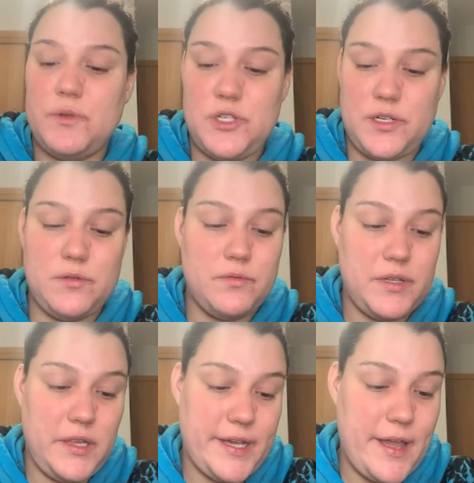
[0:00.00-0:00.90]
which I don't
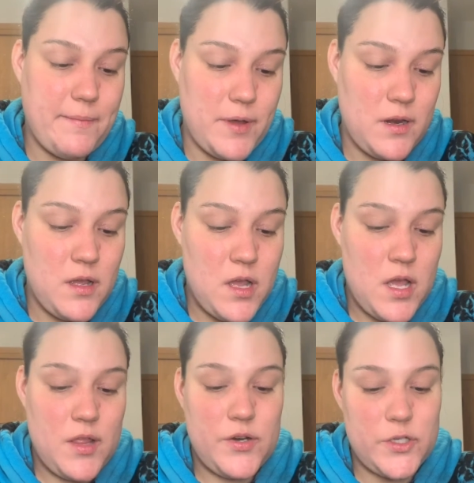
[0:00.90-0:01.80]
really like, but
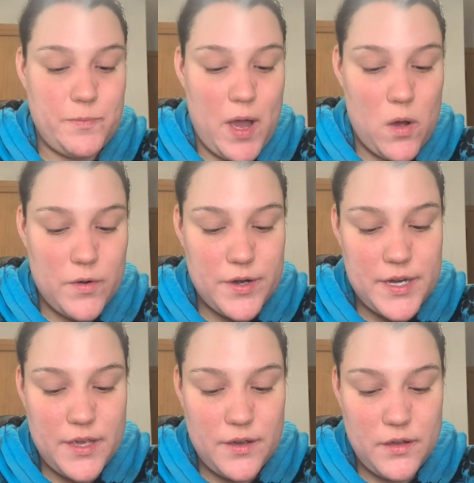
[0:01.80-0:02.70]
there's a powder
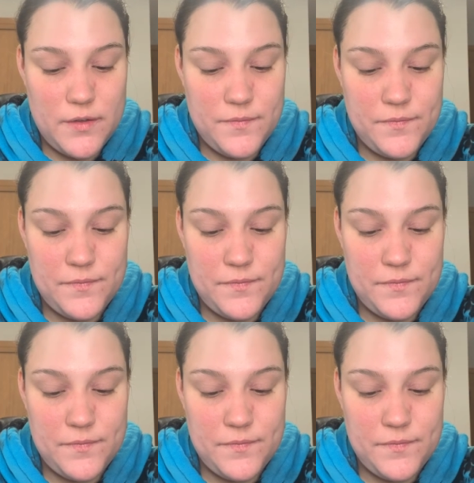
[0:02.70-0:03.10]
in here.